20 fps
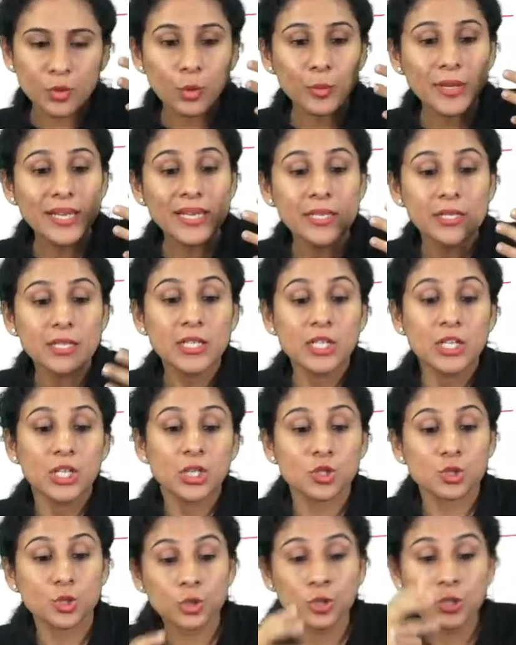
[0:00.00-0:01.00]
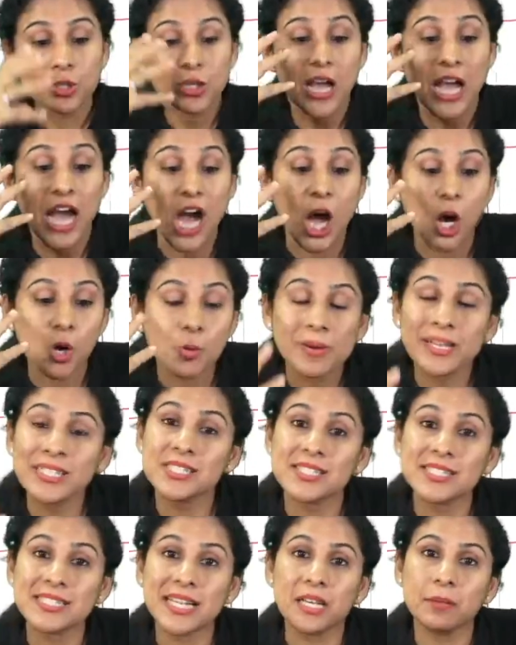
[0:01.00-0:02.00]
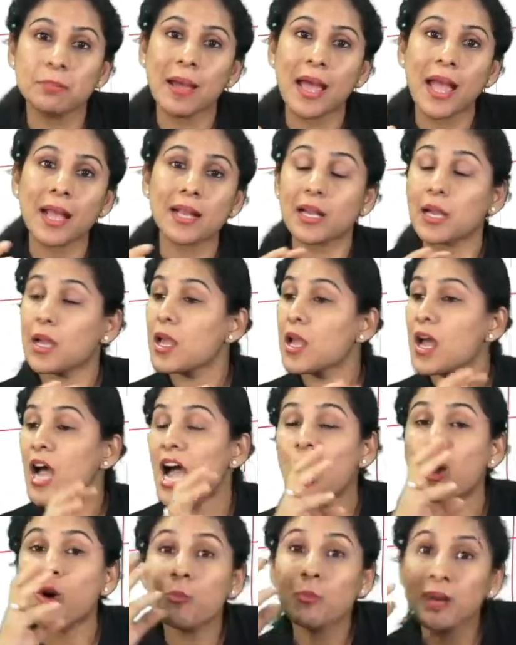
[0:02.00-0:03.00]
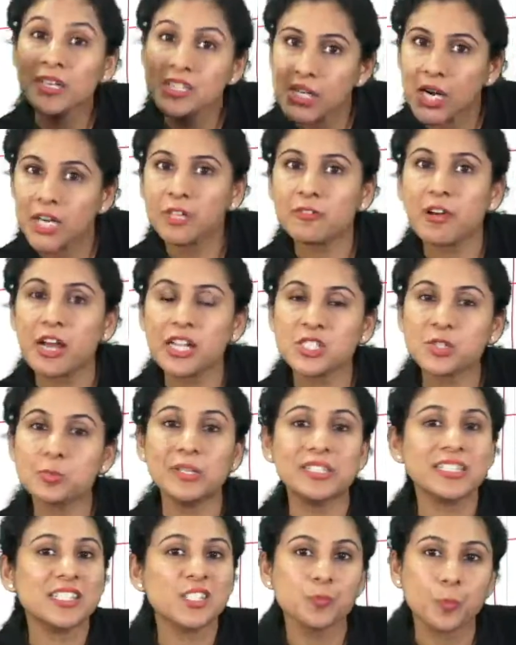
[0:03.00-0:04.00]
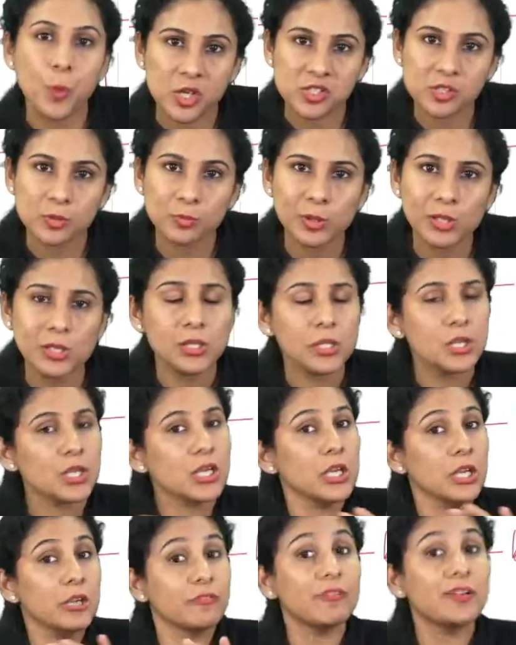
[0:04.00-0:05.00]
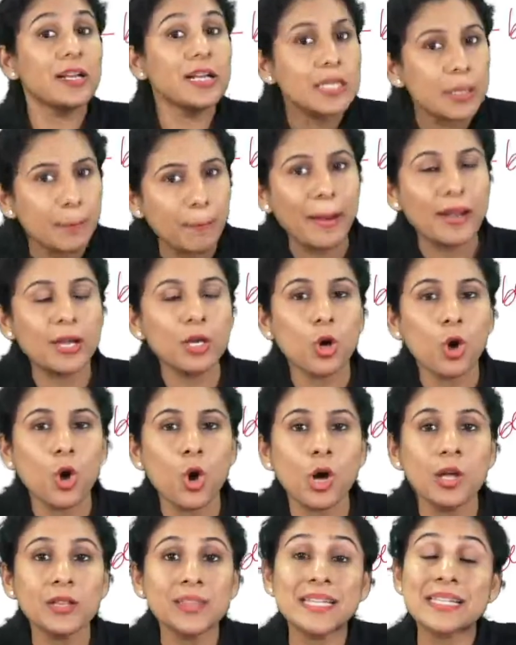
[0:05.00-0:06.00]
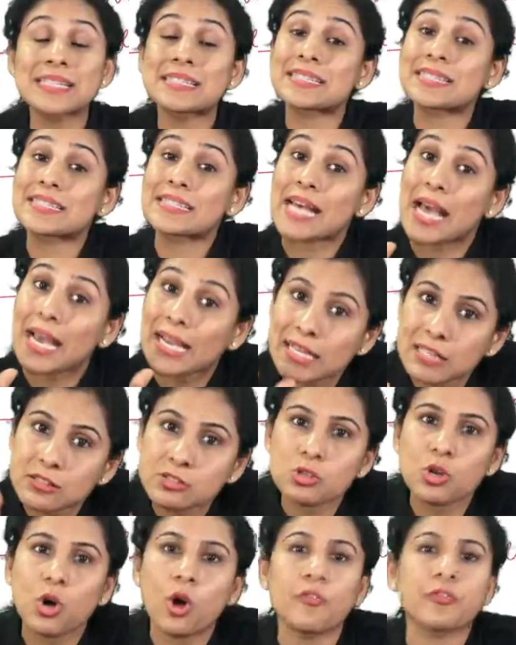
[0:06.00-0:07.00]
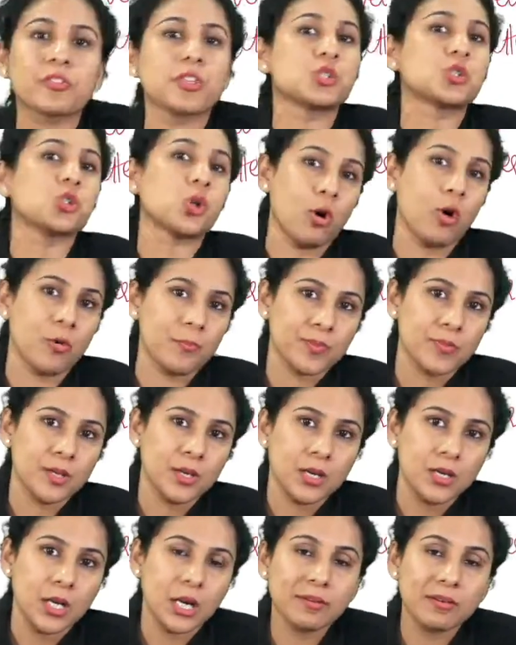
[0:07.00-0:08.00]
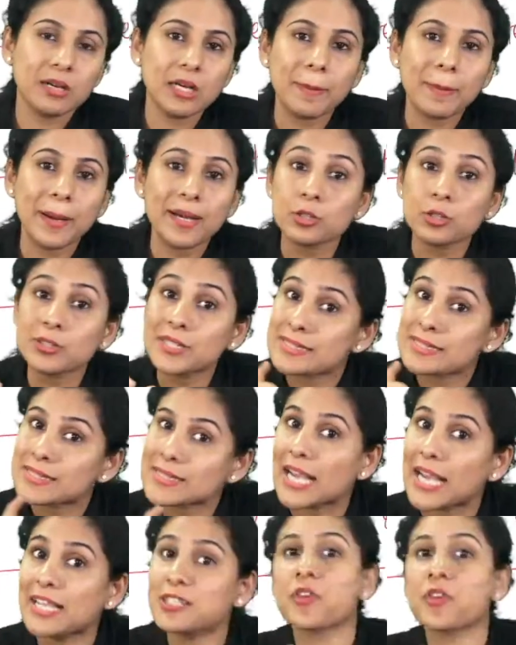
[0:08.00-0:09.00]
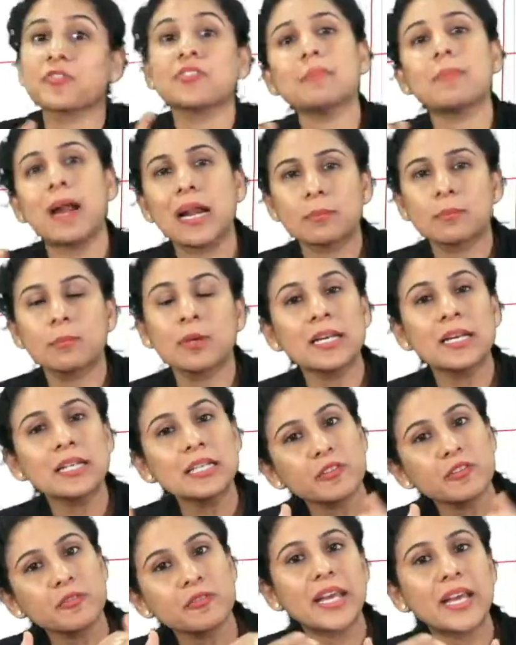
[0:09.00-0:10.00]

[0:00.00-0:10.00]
Okay, so how much setback, how much advancement is possible will depend on the size of the jaw. It will depend on the size of the mandible and it